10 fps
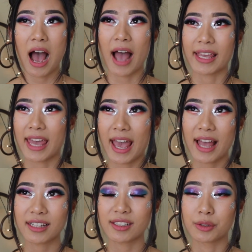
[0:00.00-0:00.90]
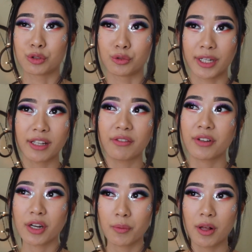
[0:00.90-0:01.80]
I can't drink it
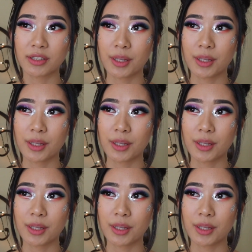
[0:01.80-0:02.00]
very well.